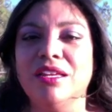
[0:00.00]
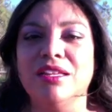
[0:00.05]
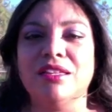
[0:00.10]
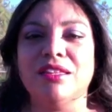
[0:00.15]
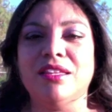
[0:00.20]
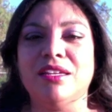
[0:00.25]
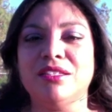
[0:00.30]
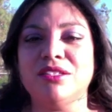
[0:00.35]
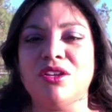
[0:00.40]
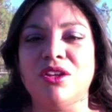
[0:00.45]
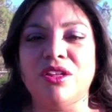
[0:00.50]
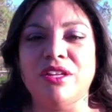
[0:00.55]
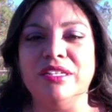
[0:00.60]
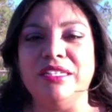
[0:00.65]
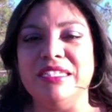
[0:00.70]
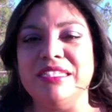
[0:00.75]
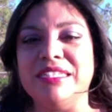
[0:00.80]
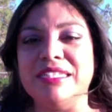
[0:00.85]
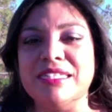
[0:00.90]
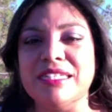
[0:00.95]
That's all I
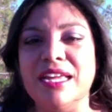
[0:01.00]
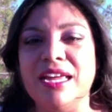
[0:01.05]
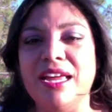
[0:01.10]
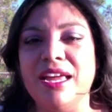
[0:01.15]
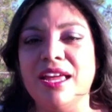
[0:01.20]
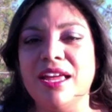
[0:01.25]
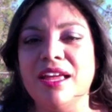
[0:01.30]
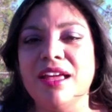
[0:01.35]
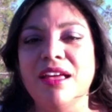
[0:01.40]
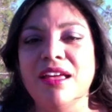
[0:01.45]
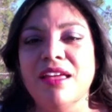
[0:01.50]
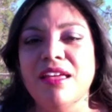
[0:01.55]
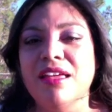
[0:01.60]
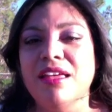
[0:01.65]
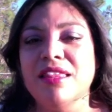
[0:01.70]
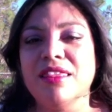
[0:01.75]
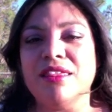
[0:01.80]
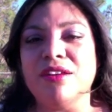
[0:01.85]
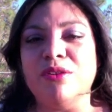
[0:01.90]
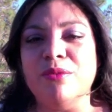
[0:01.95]
need to say.
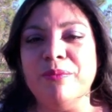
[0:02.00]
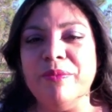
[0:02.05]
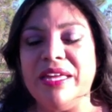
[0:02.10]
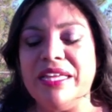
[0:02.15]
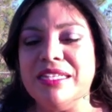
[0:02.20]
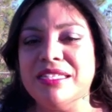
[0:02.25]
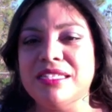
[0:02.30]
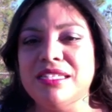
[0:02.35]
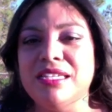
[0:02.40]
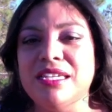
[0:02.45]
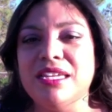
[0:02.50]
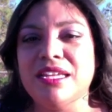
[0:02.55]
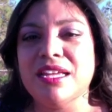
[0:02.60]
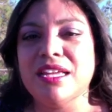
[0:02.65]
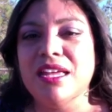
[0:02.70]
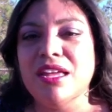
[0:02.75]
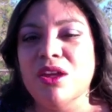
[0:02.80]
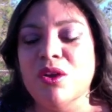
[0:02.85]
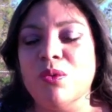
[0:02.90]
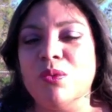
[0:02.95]
They're amazing.
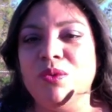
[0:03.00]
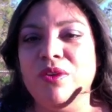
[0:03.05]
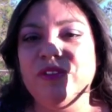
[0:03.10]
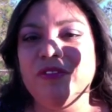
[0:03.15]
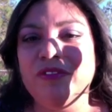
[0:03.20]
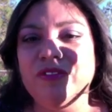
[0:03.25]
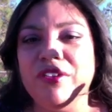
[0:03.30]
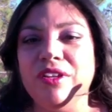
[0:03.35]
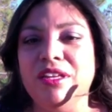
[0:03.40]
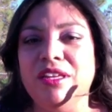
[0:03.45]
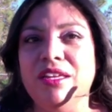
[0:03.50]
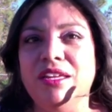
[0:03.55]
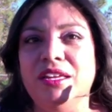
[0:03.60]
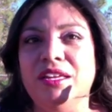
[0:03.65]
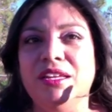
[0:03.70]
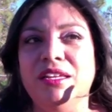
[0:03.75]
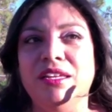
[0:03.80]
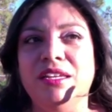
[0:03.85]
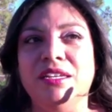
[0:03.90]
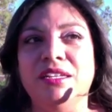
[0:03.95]
Riff
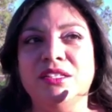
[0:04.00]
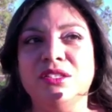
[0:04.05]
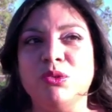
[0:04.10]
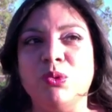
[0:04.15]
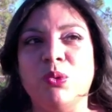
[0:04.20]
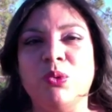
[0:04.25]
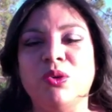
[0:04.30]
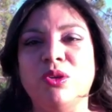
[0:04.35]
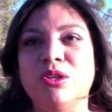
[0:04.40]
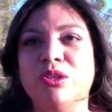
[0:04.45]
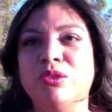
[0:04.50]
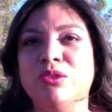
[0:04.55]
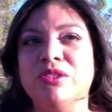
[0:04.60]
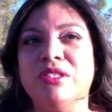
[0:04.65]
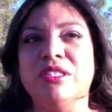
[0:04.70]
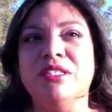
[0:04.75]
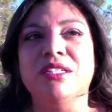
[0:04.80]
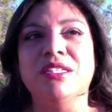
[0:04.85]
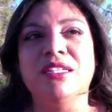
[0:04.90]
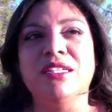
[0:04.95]
and his Oreos.